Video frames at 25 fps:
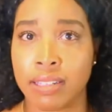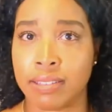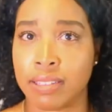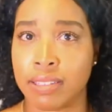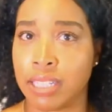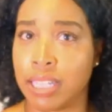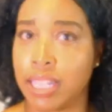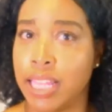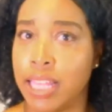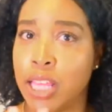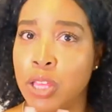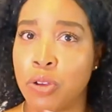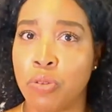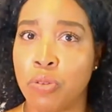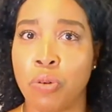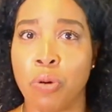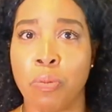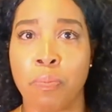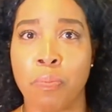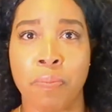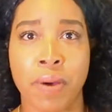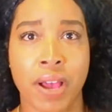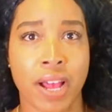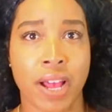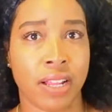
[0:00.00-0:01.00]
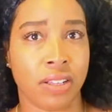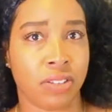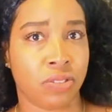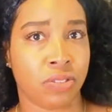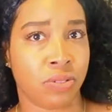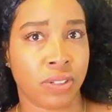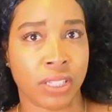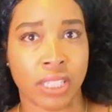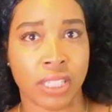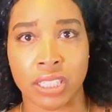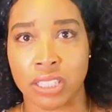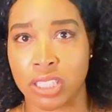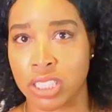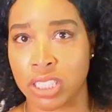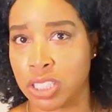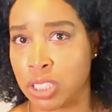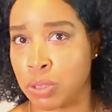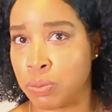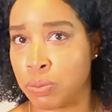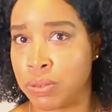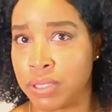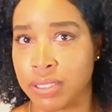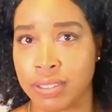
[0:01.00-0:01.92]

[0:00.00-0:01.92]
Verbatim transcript: it's an equal balanced relationship